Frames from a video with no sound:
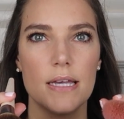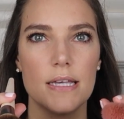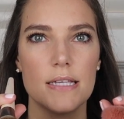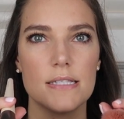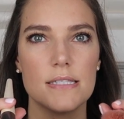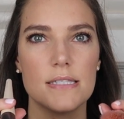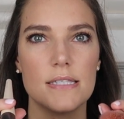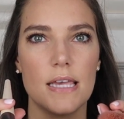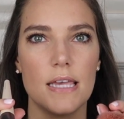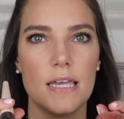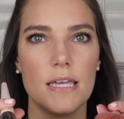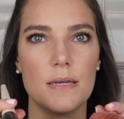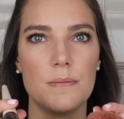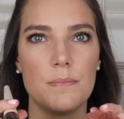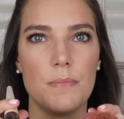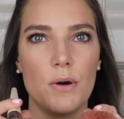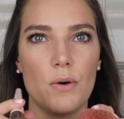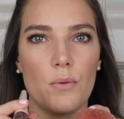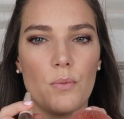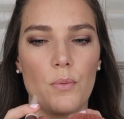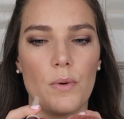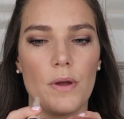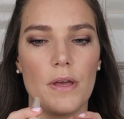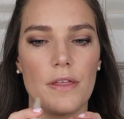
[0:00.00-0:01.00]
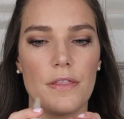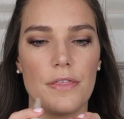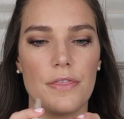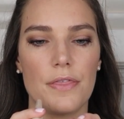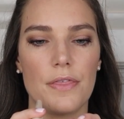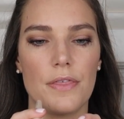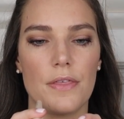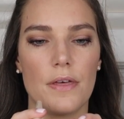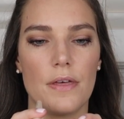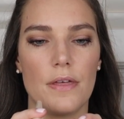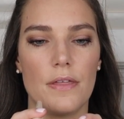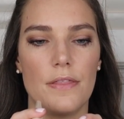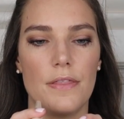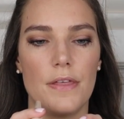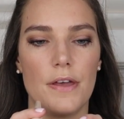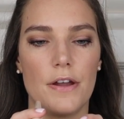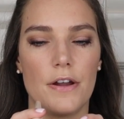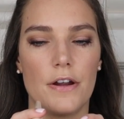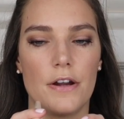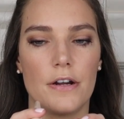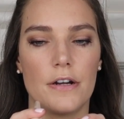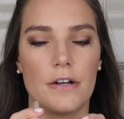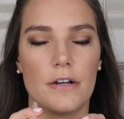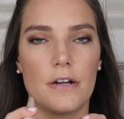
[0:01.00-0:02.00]
Same with
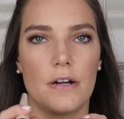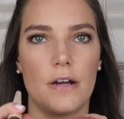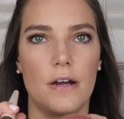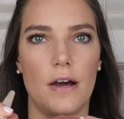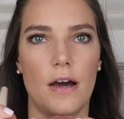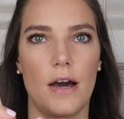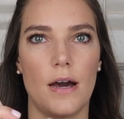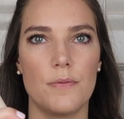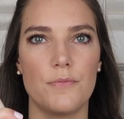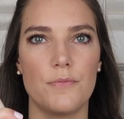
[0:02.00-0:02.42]
their